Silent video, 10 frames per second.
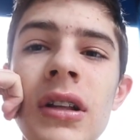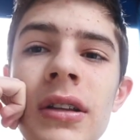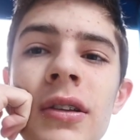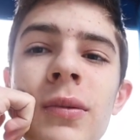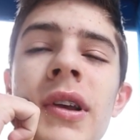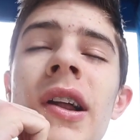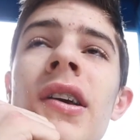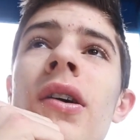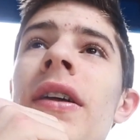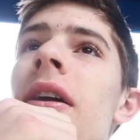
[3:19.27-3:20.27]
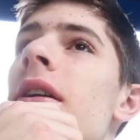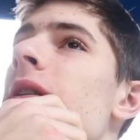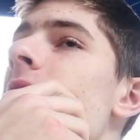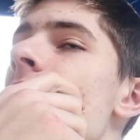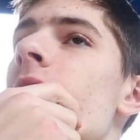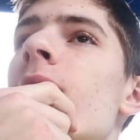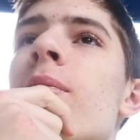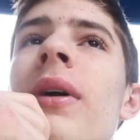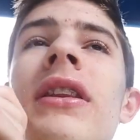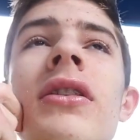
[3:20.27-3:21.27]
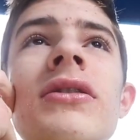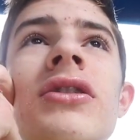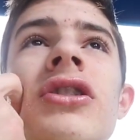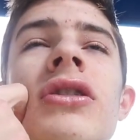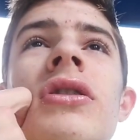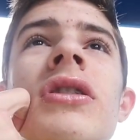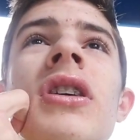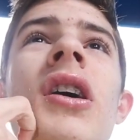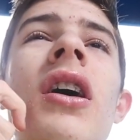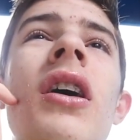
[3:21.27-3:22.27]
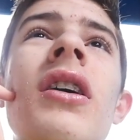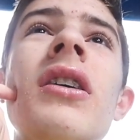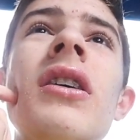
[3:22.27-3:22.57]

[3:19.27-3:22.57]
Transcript: don't. Cause we gotta go there and bring those shoes in the car.